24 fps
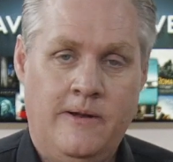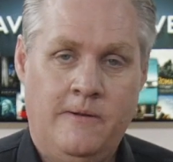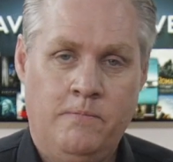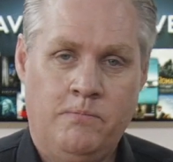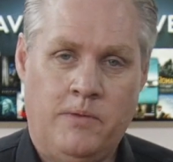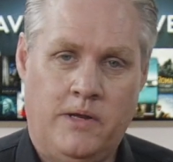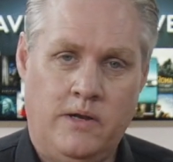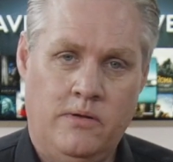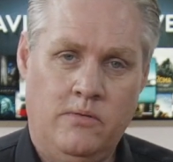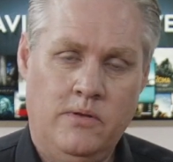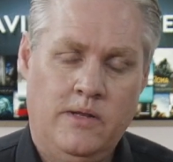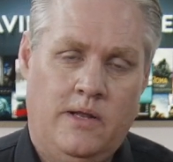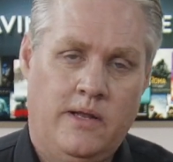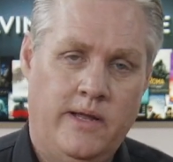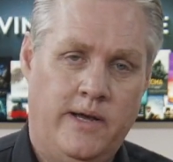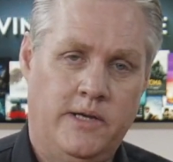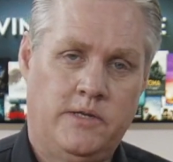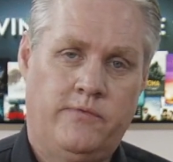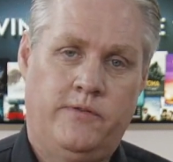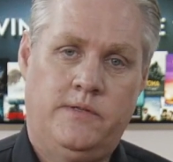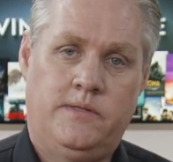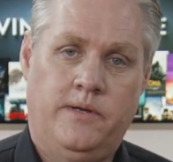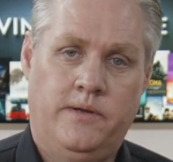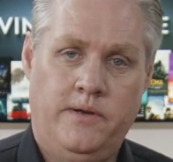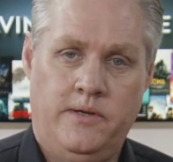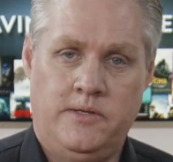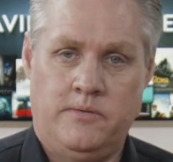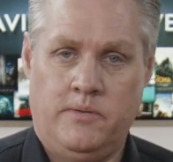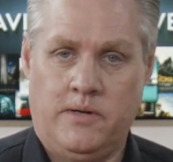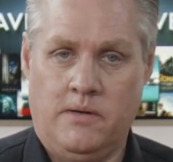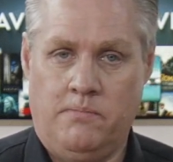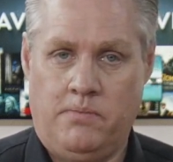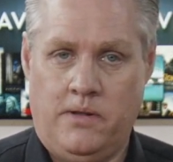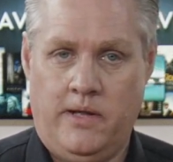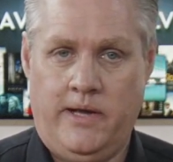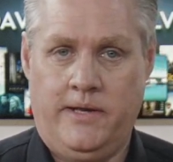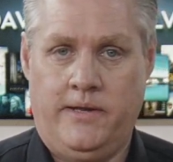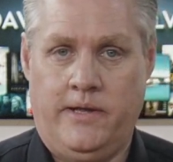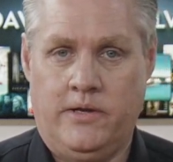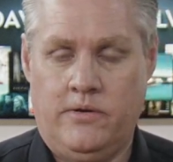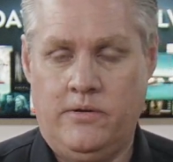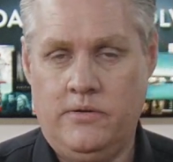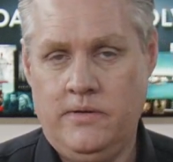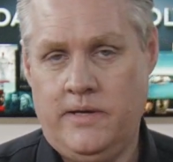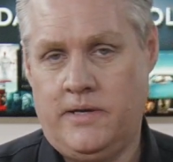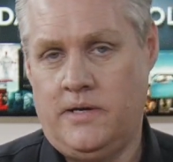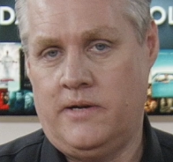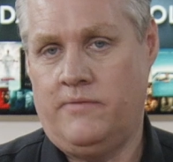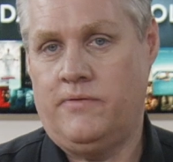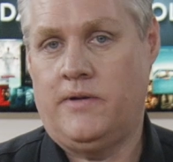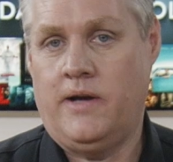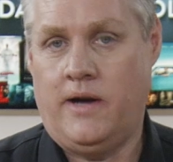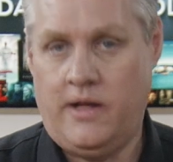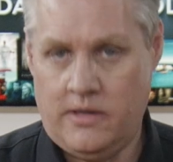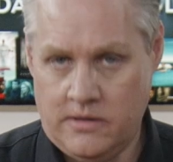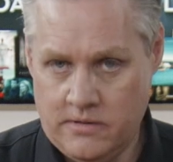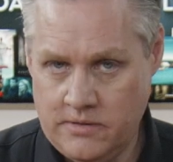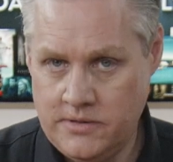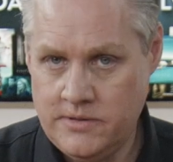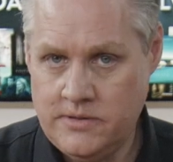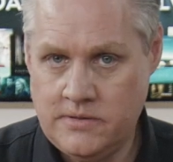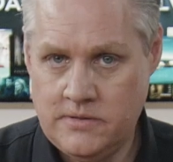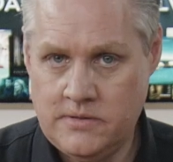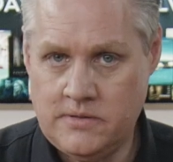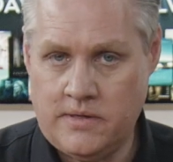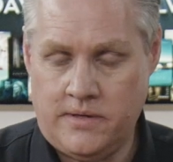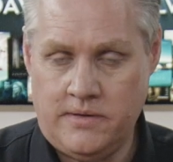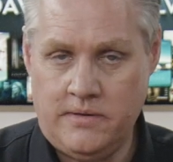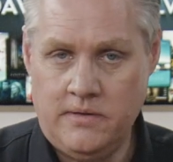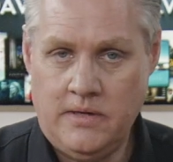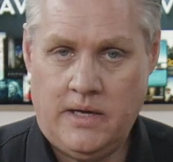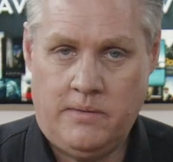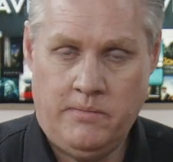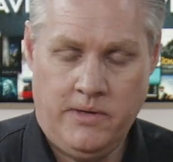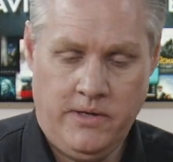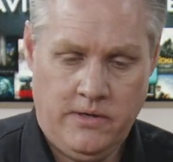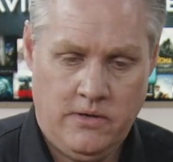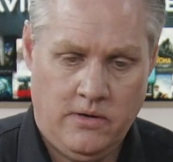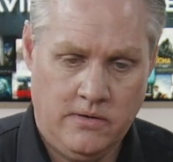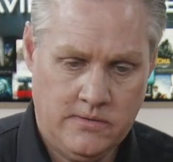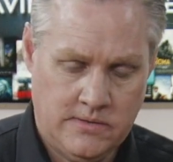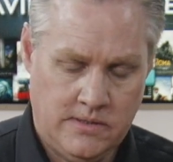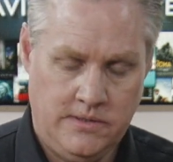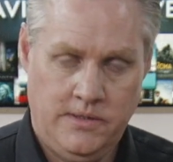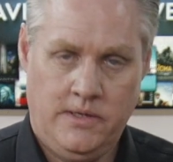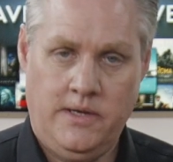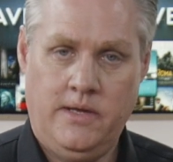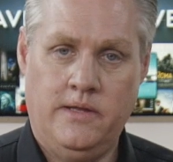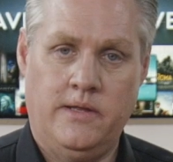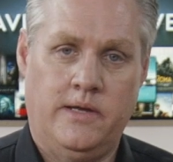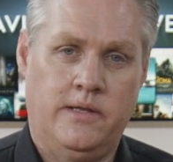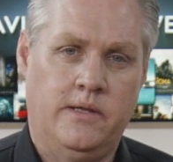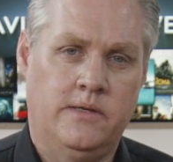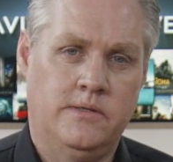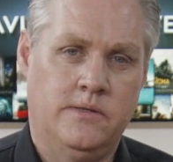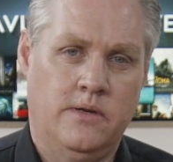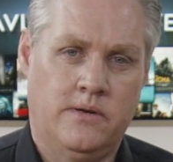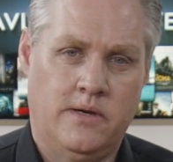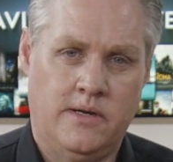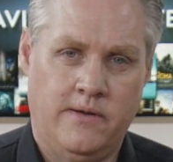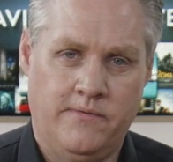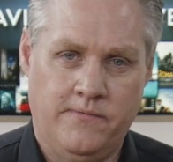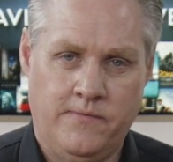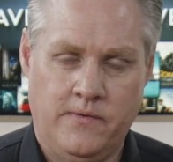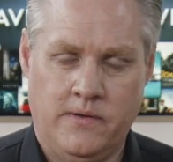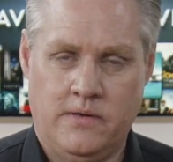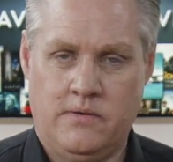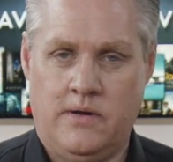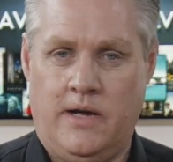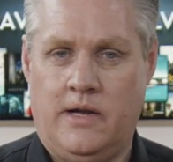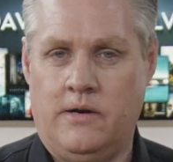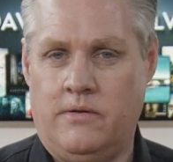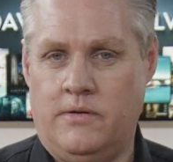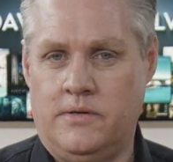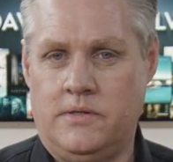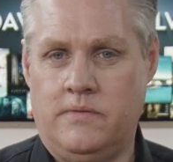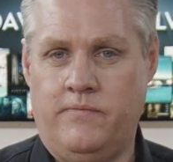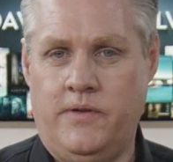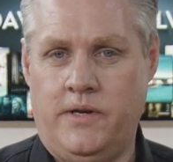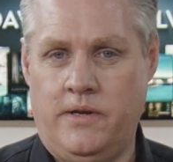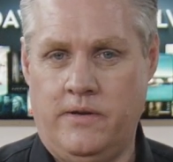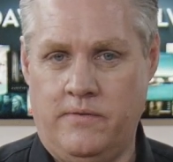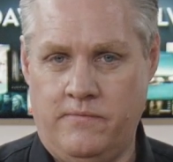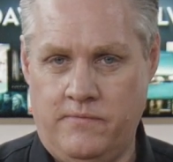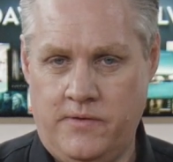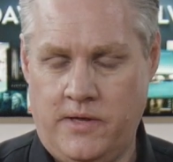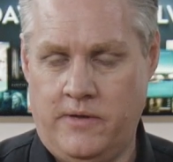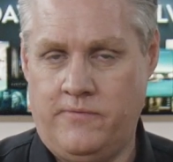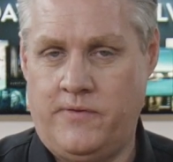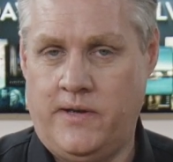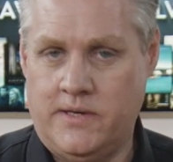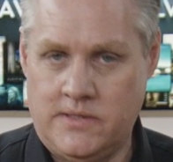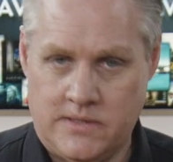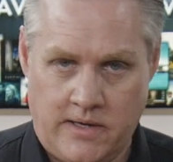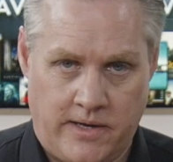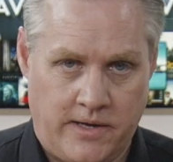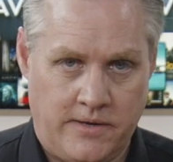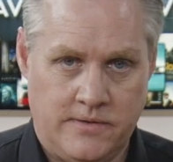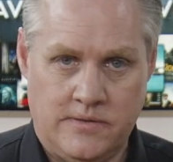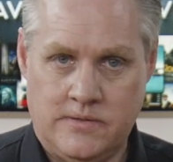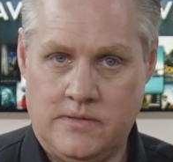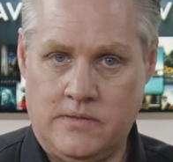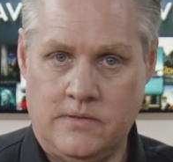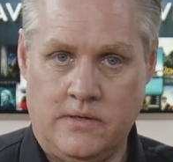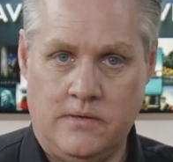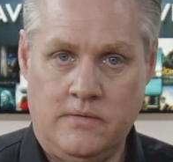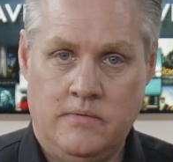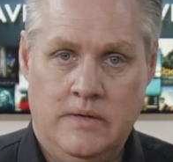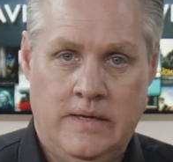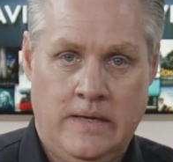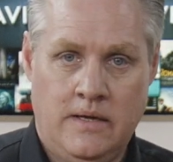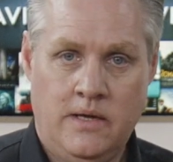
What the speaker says: But all the large facilities have complained they couldn't get enough colorists, and we constantly hear that. There's not enough colorists, VFX artists, and